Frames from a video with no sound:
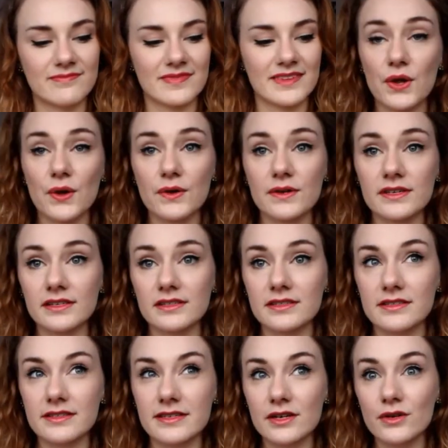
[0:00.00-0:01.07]
So,
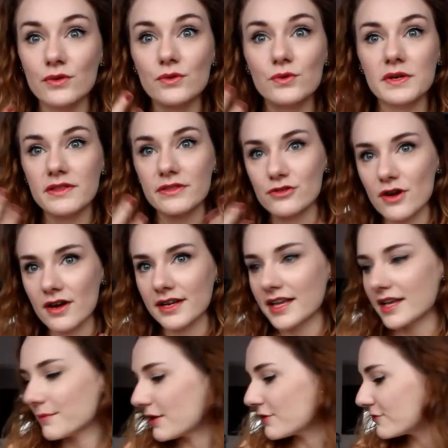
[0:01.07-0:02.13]
still with trying to
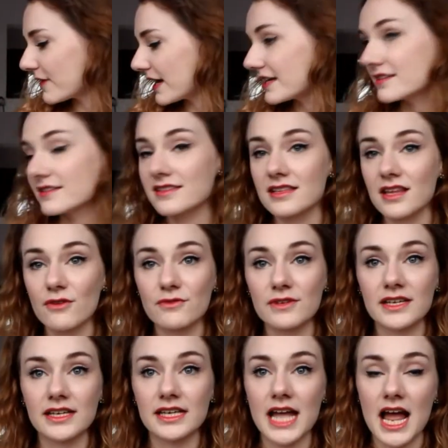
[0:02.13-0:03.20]
keep my face
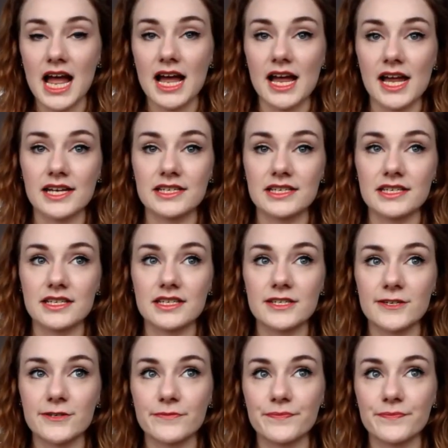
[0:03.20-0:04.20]
lovely and